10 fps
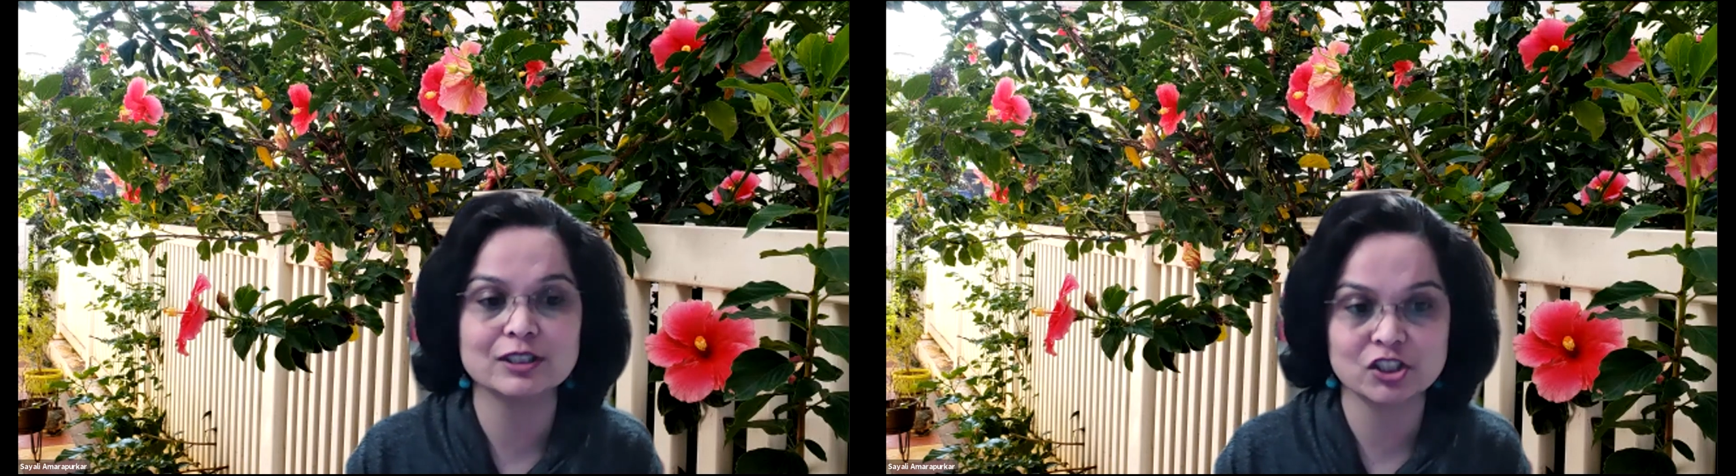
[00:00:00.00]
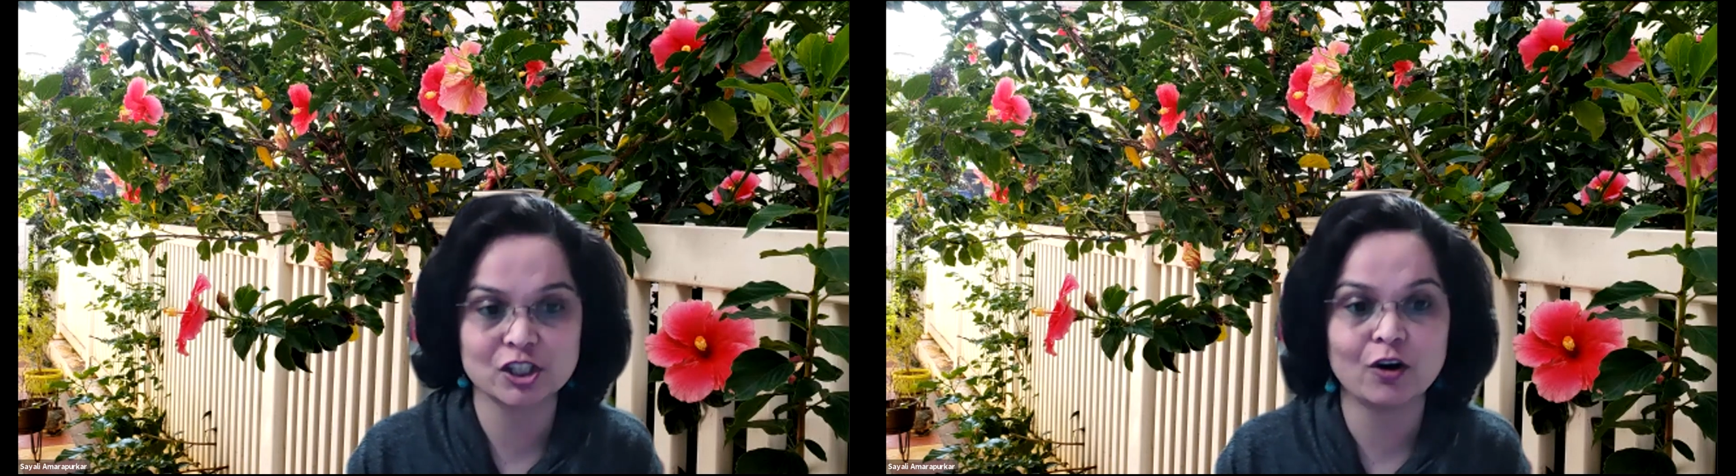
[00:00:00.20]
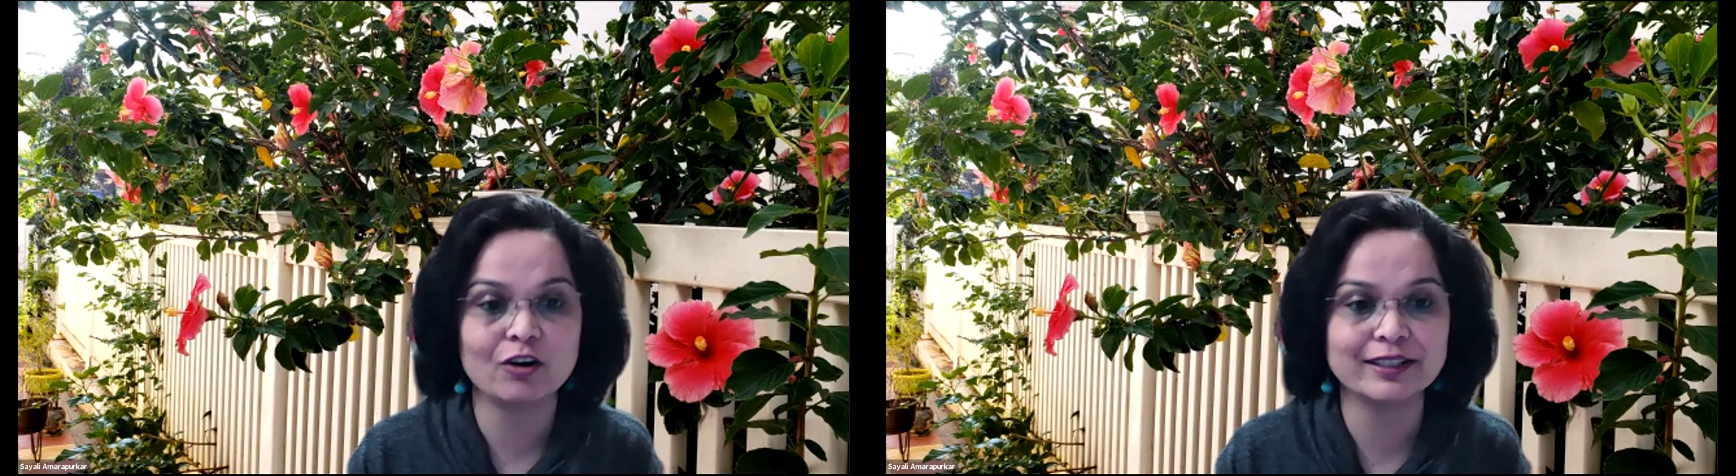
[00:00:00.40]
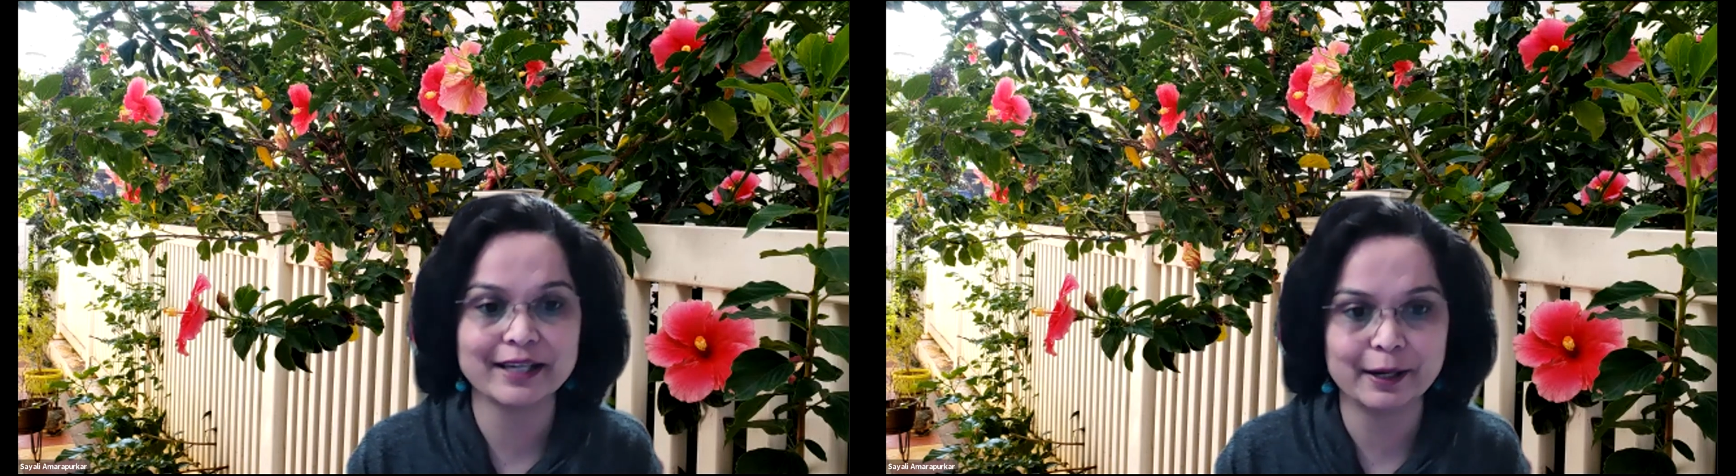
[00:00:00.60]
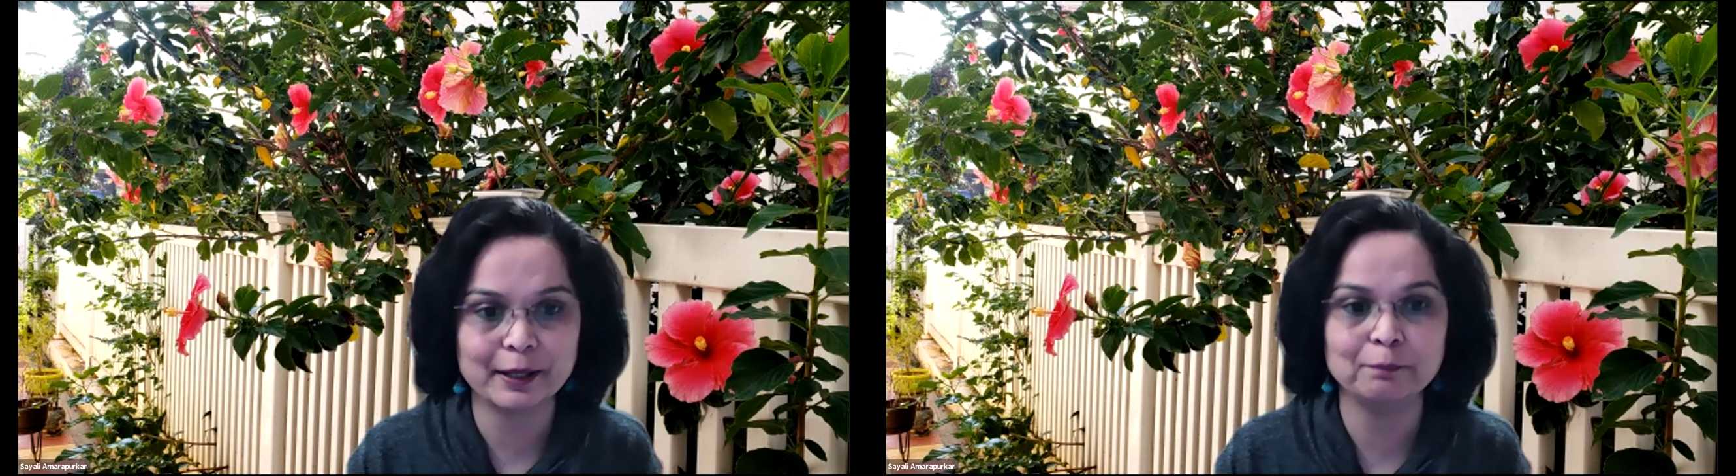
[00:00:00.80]
for such a
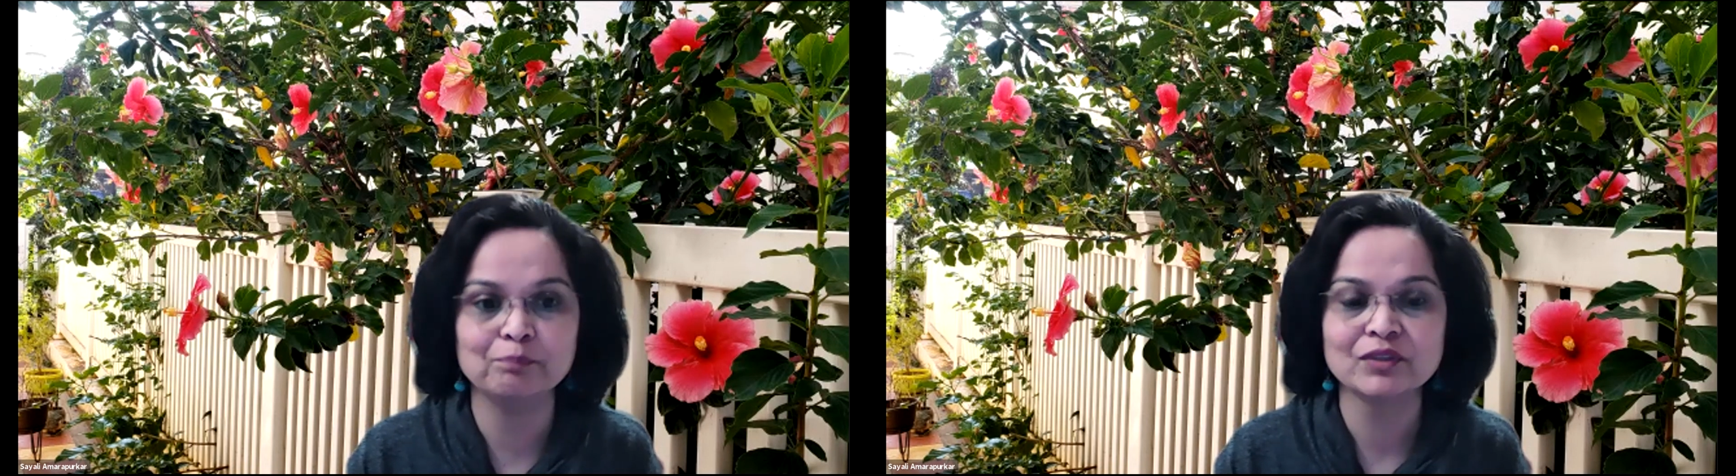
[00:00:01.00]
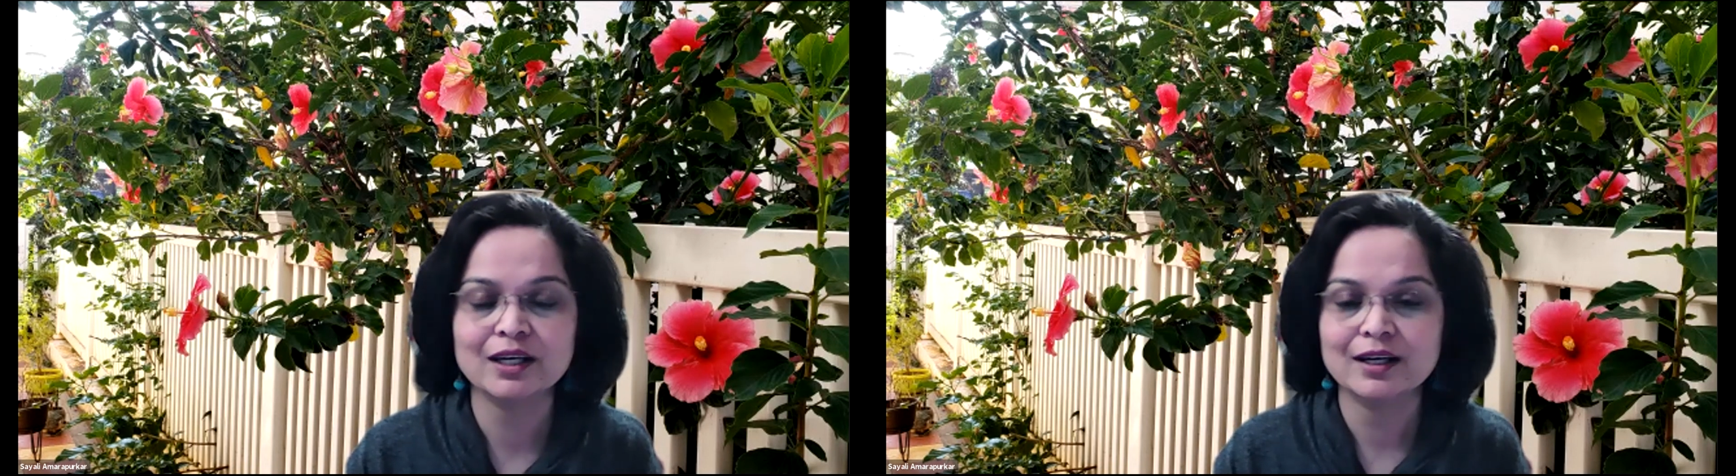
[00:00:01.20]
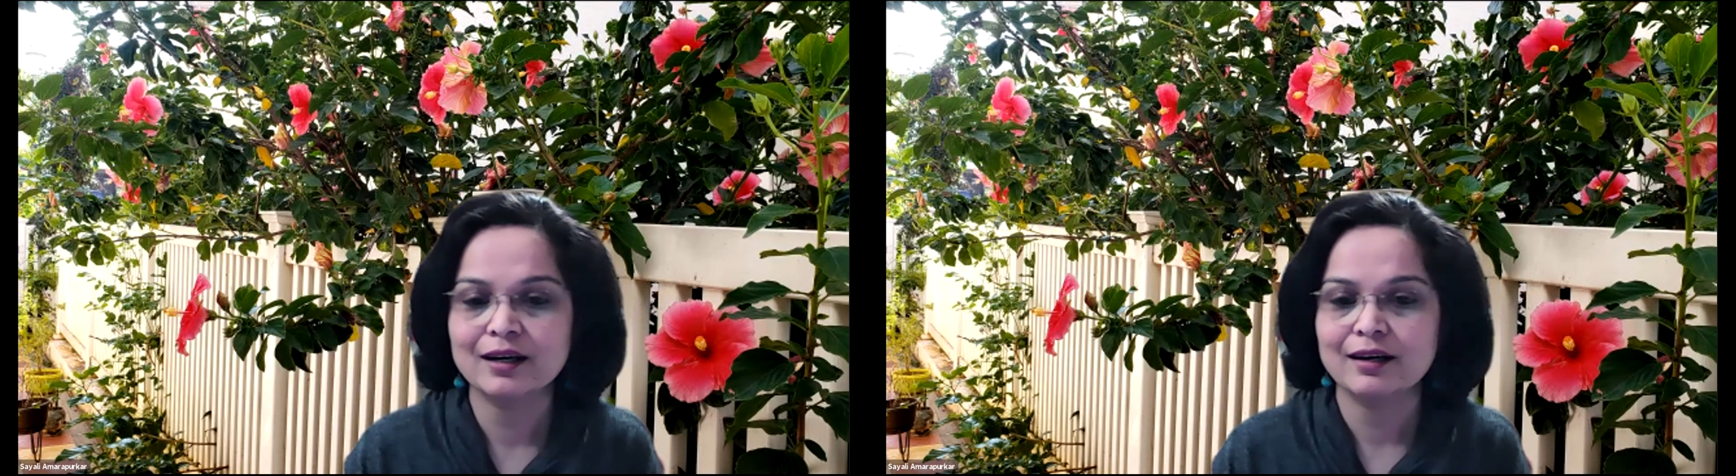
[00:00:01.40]
long time?